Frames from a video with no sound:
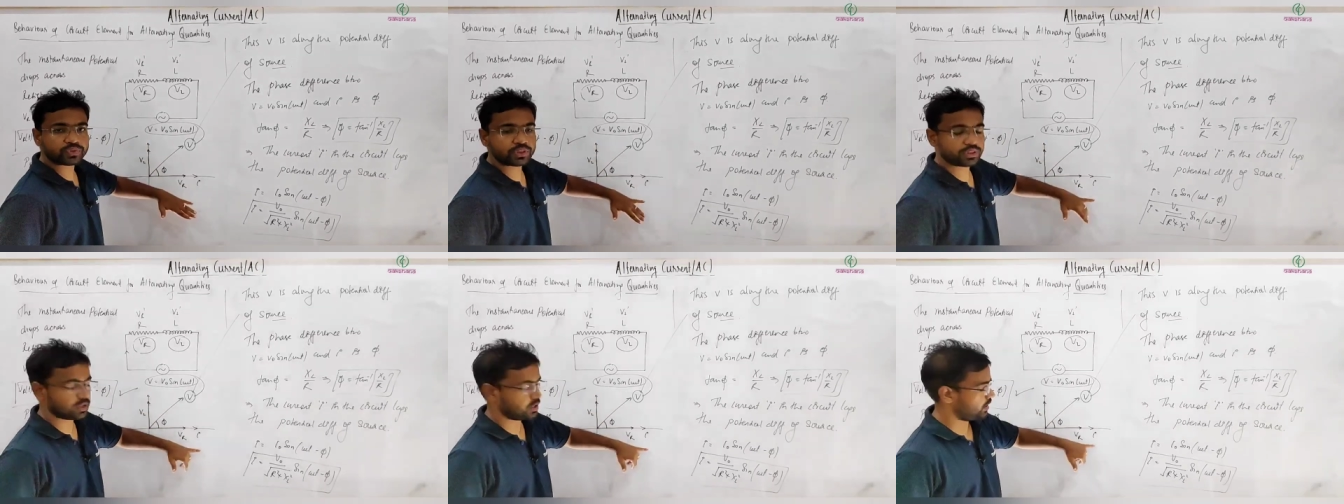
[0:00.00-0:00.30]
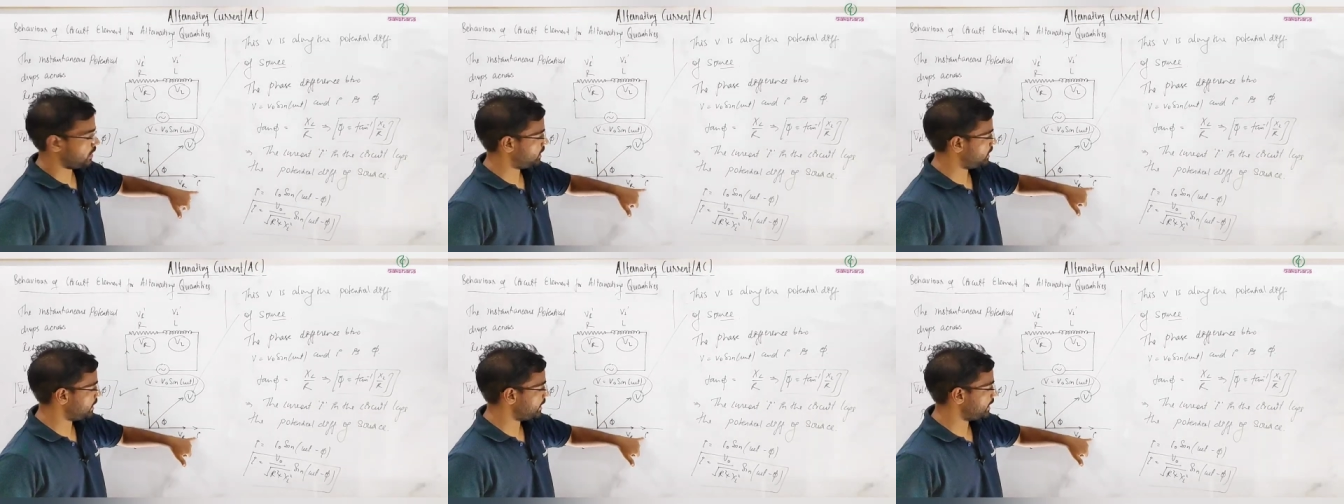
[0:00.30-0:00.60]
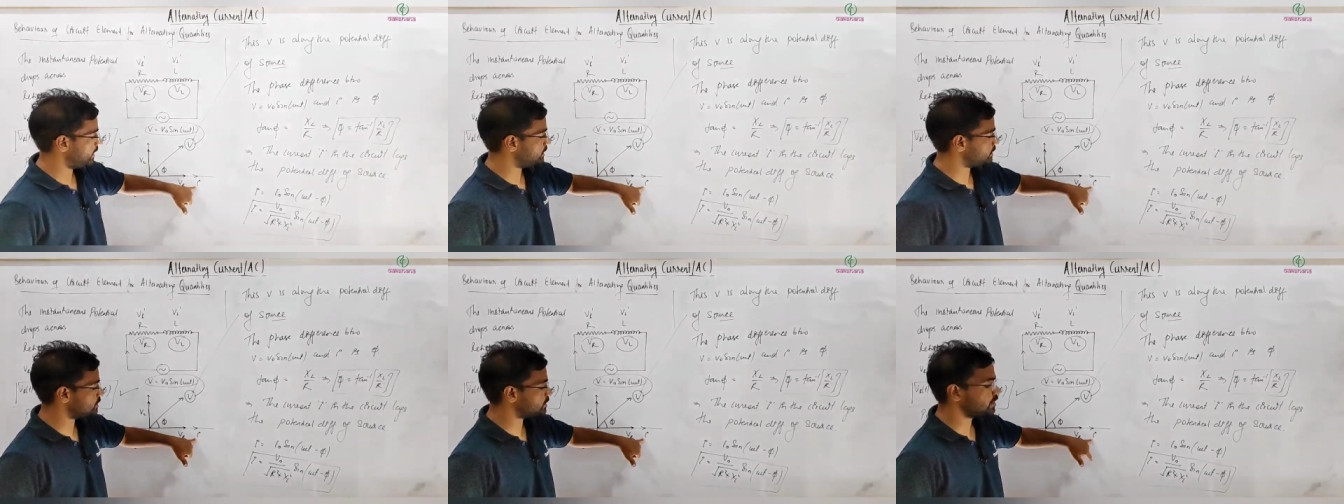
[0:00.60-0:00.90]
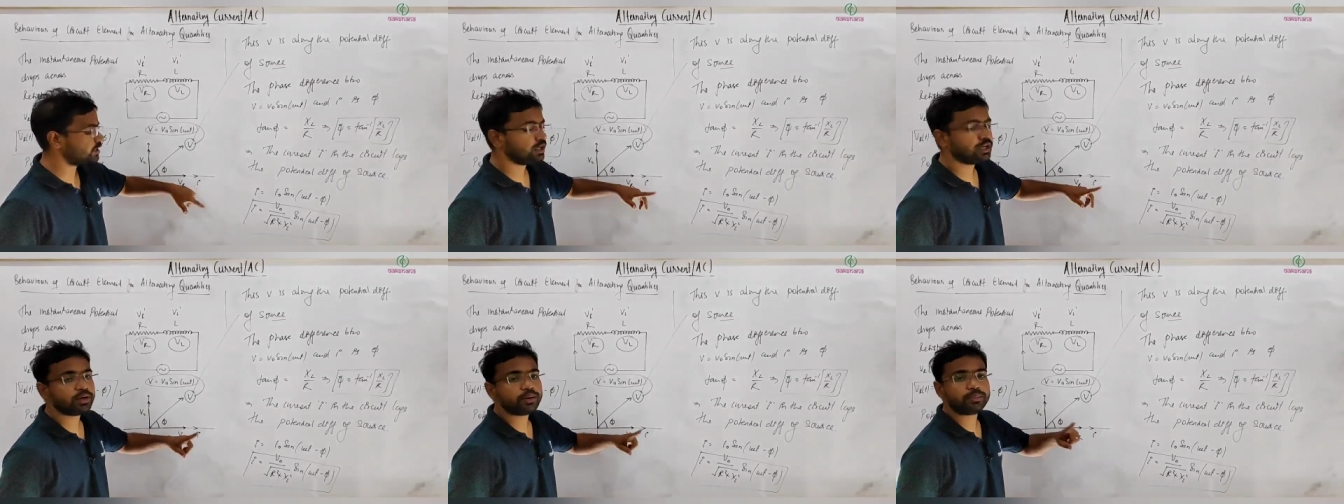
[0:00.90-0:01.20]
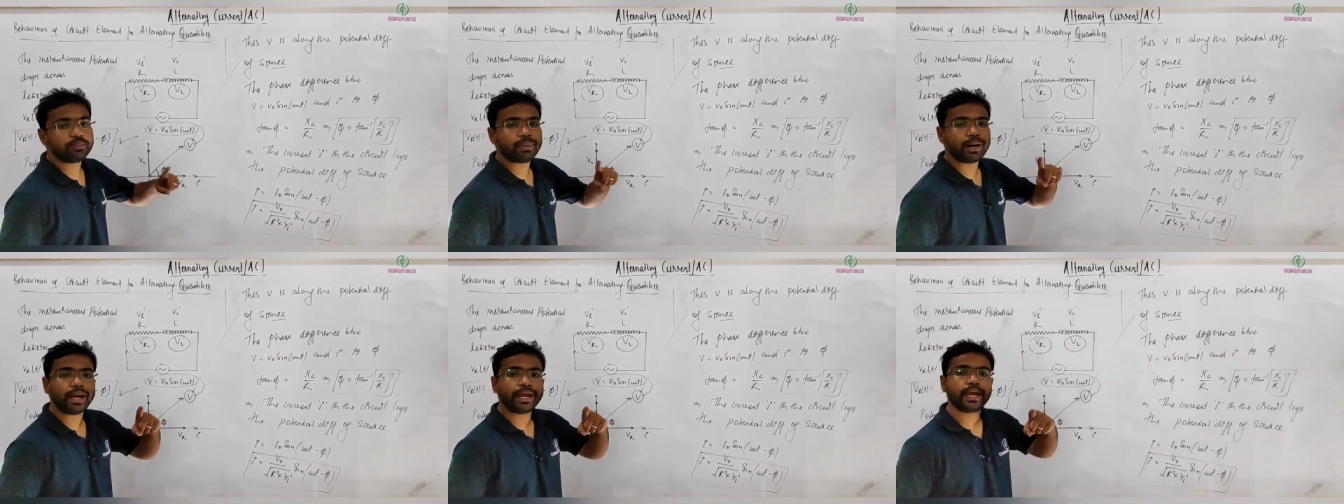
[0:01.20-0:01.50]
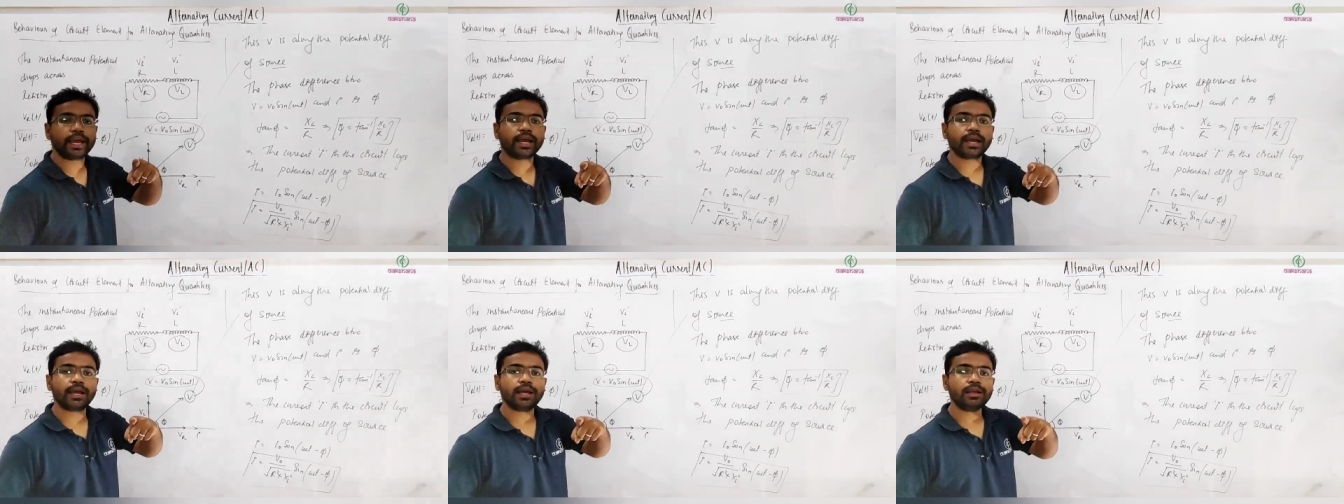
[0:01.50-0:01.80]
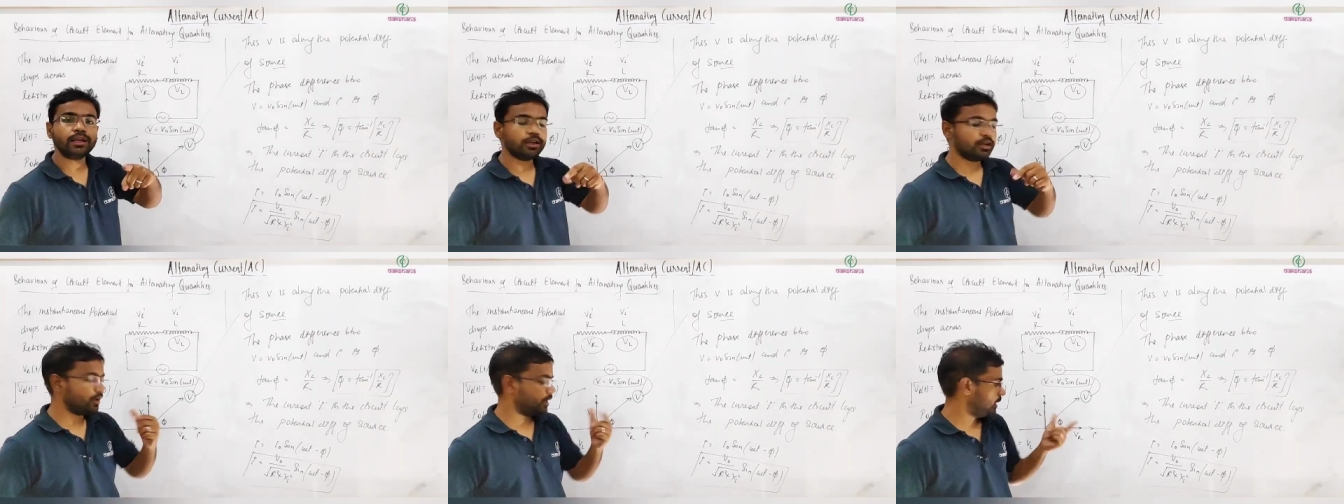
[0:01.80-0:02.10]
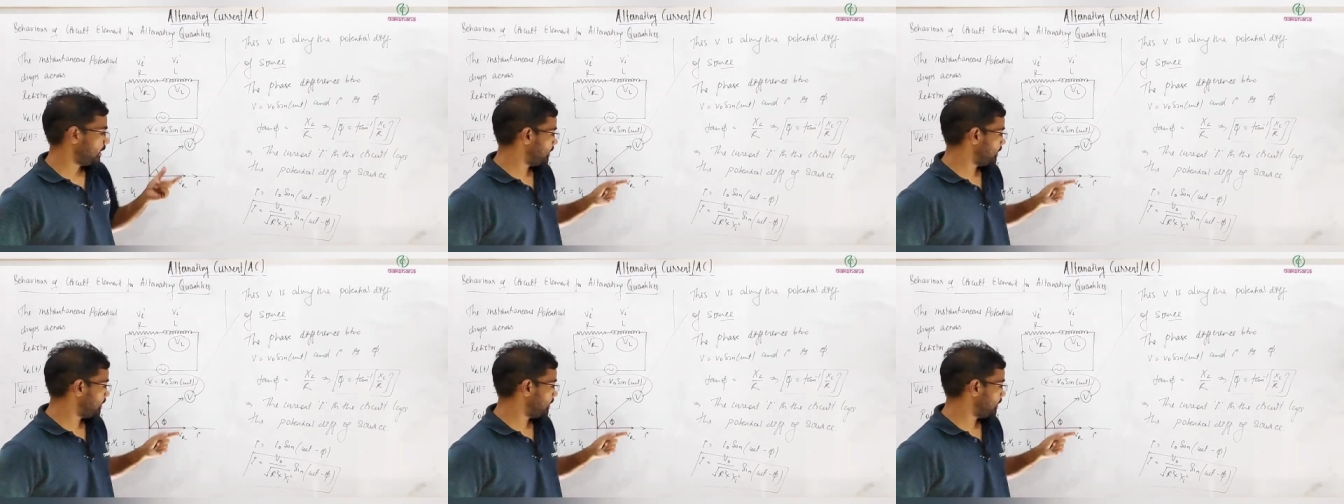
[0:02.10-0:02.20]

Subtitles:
the current by angle